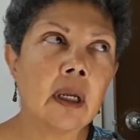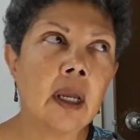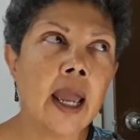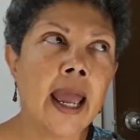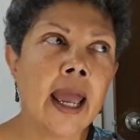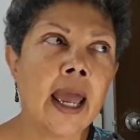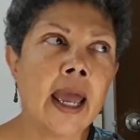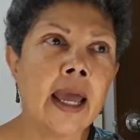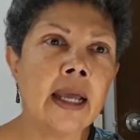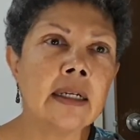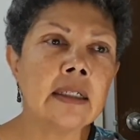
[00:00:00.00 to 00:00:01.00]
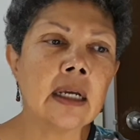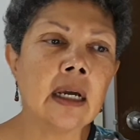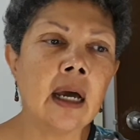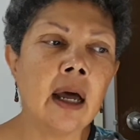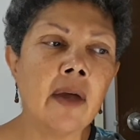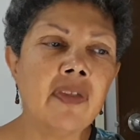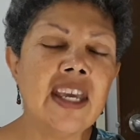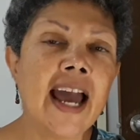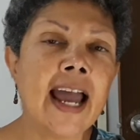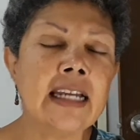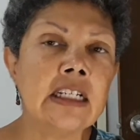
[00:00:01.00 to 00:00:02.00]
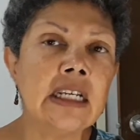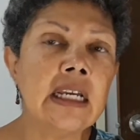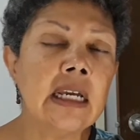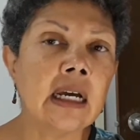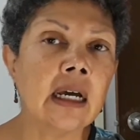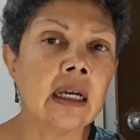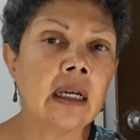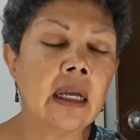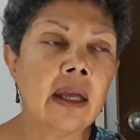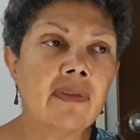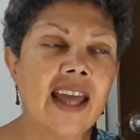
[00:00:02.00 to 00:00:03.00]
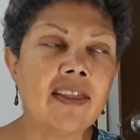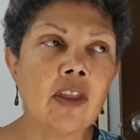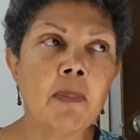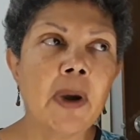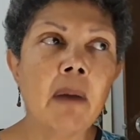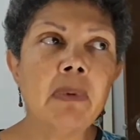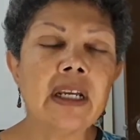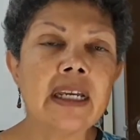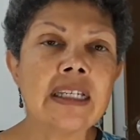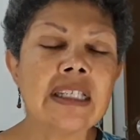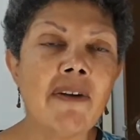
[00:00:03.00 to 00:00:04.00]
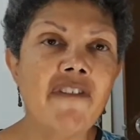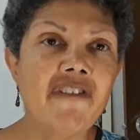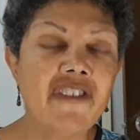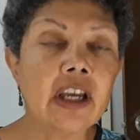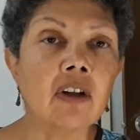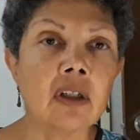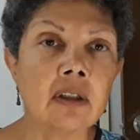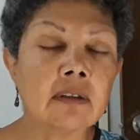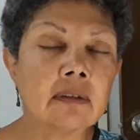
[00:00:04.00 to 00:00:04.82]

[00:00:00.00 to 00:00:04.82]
and the idea that the public is fickle,